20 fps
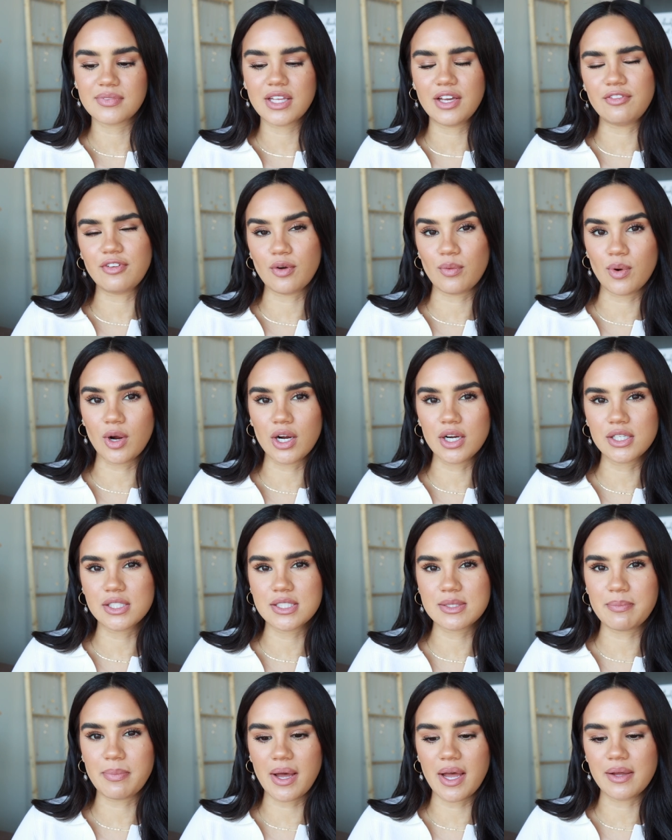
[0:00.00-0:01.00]
if it
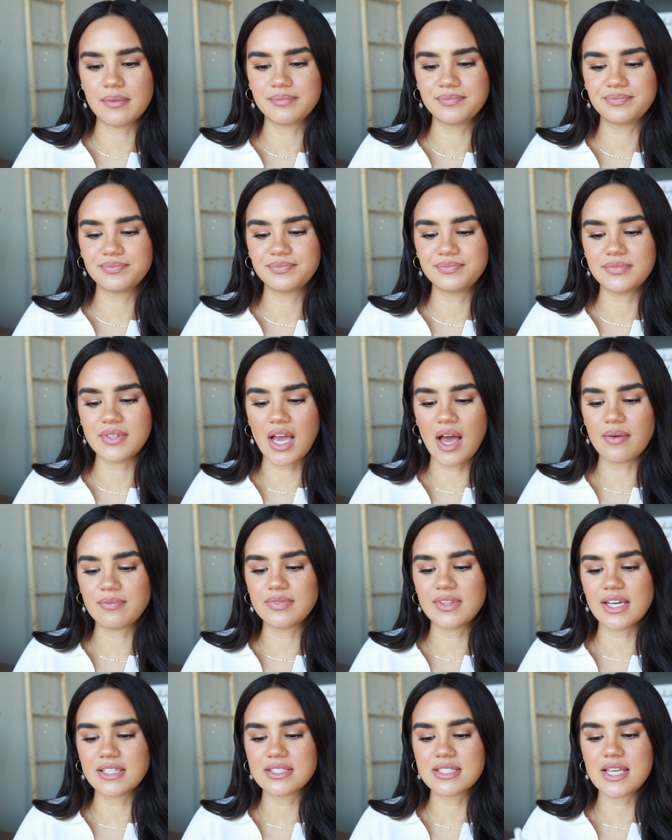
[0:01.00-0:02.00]
works, but yeah,
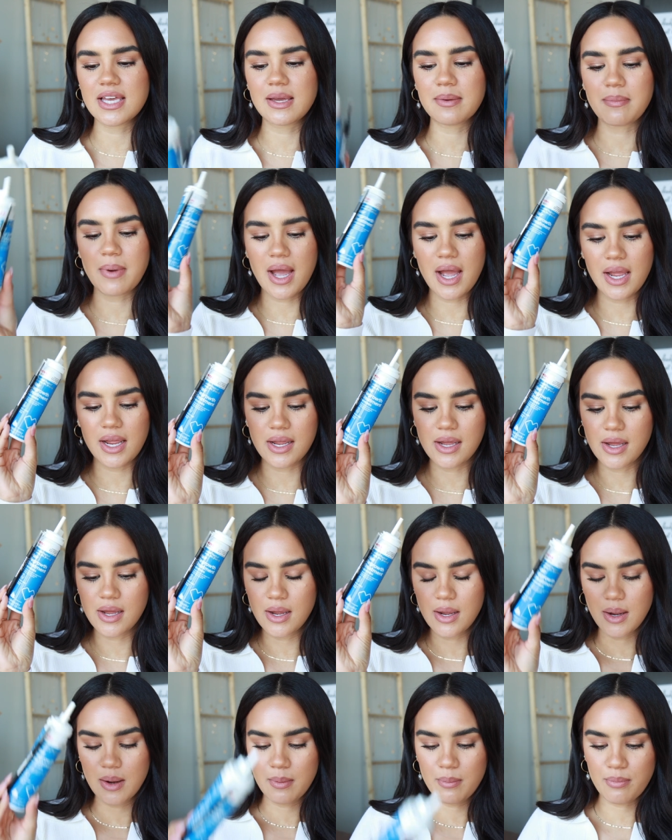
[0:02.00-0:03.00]
that's like my
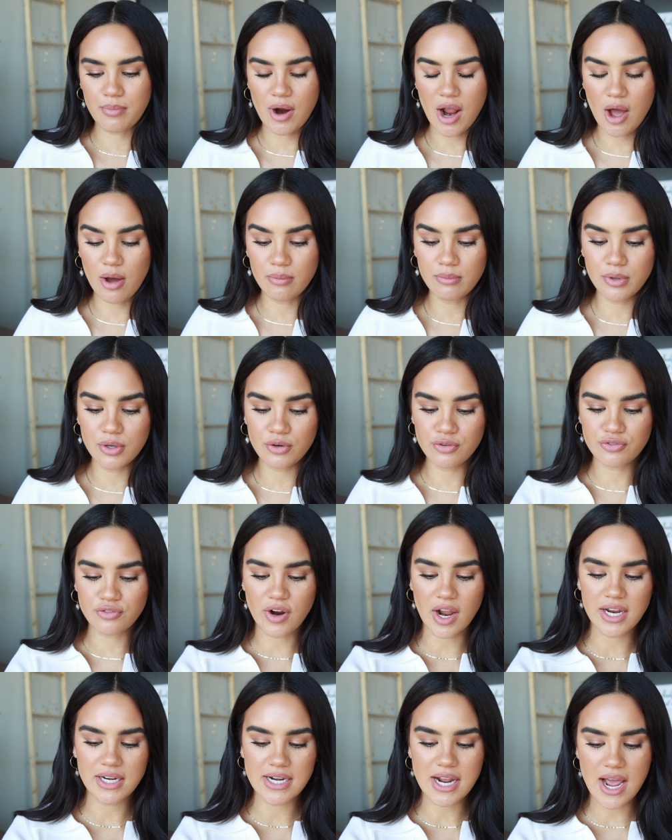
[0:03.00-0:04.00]
brow move
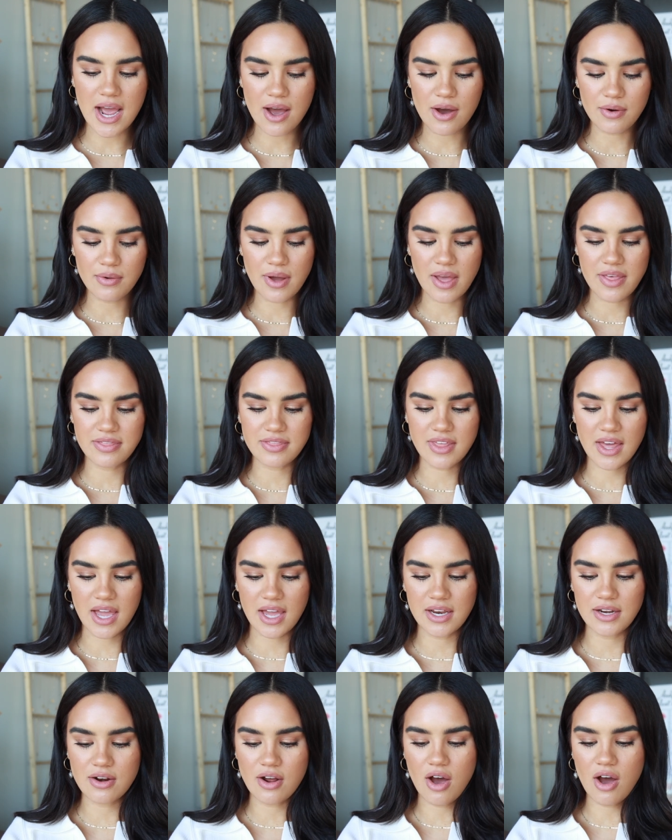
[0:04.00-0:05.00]
right now. And
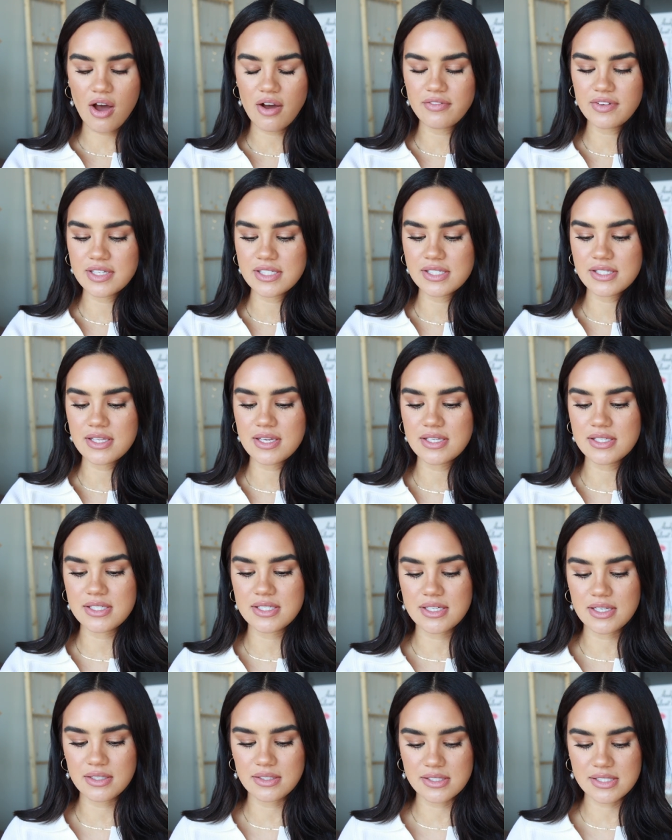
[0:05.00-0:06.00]
then obviously
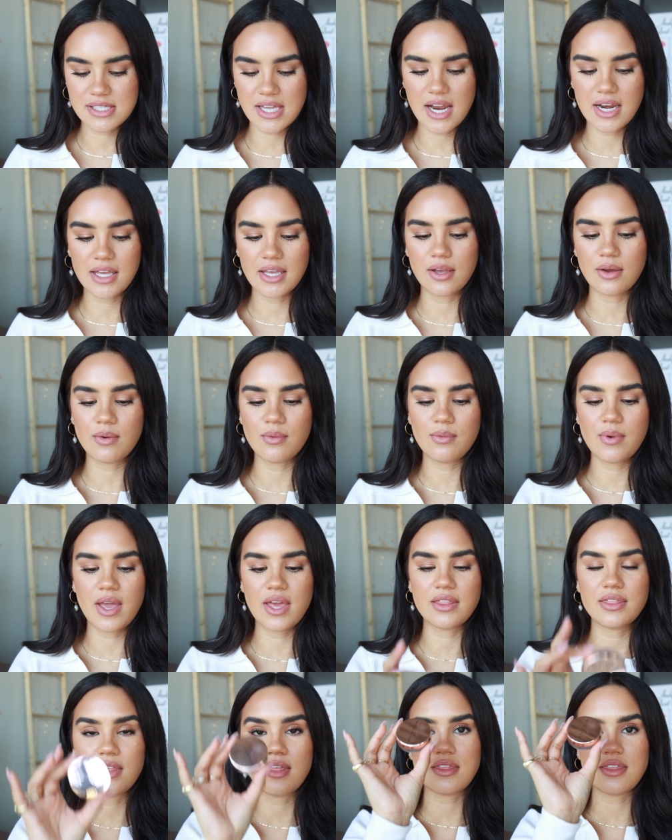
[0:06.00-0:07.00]
still setting
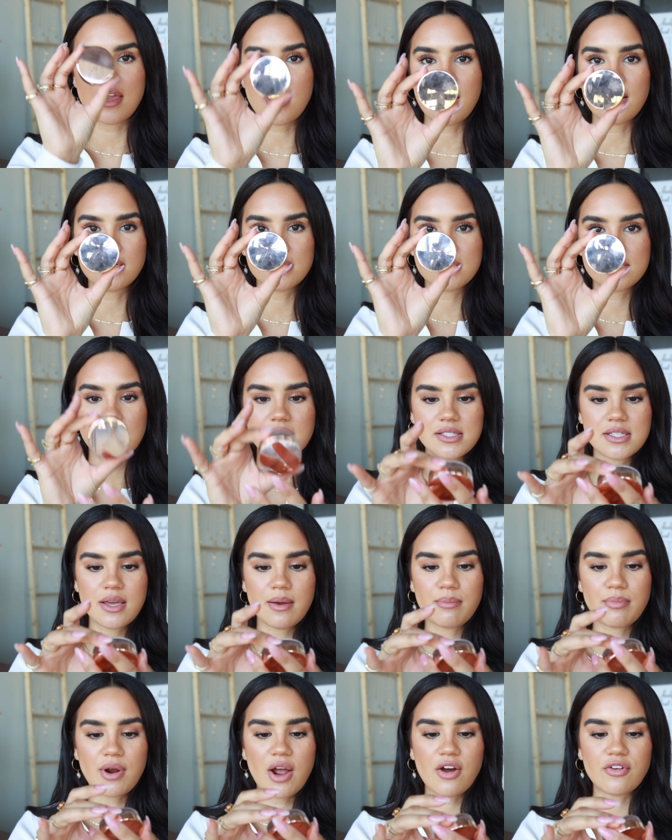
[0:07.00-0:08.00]
with the
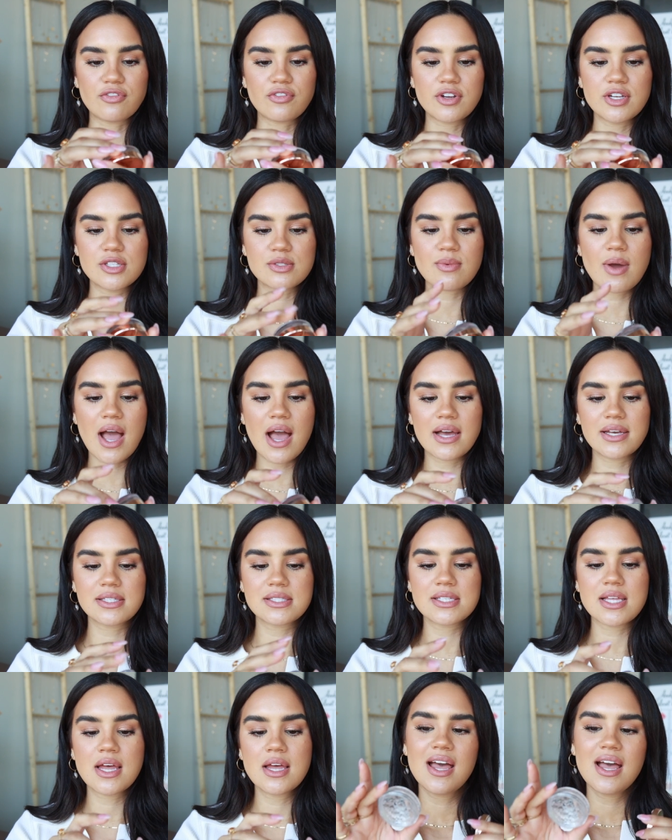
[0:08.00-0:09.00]
Anastasia Brow Freeze
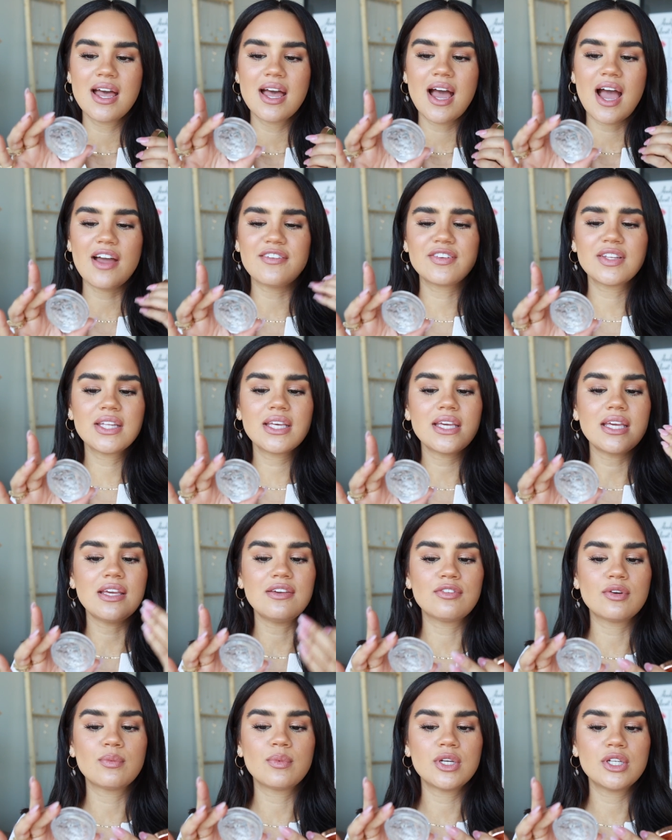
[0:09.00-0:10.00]
Wax. I feel like
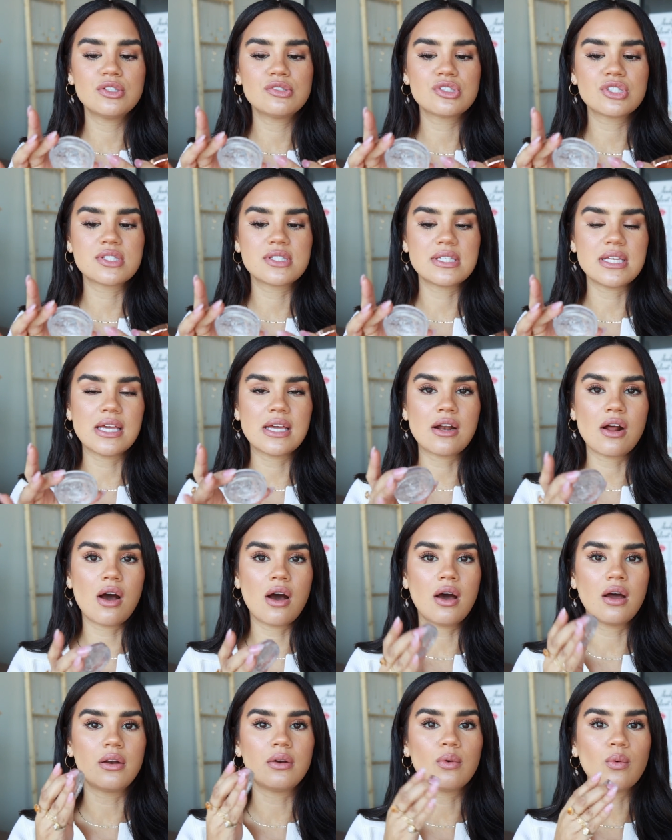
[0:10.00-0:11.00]
even when you just see it
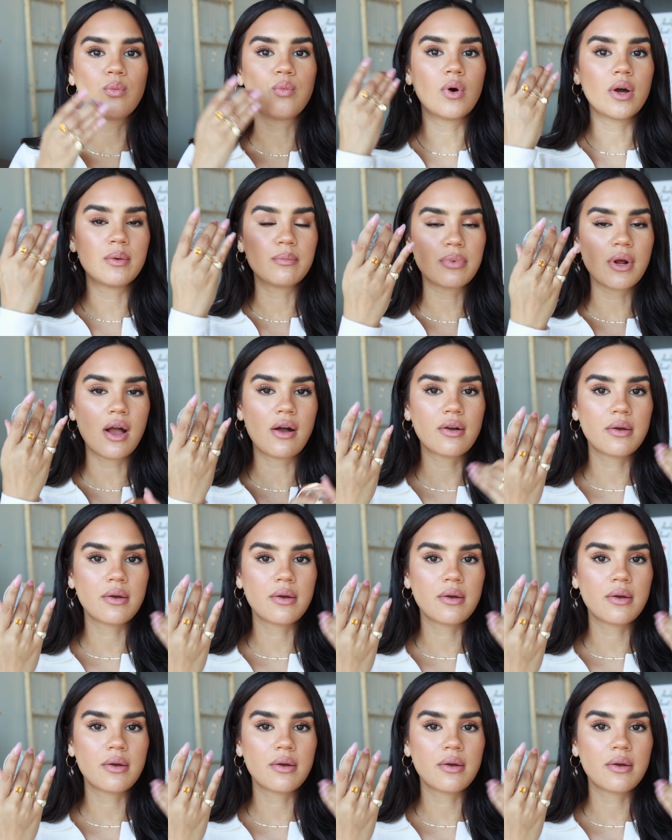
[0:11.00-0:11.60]
on one brow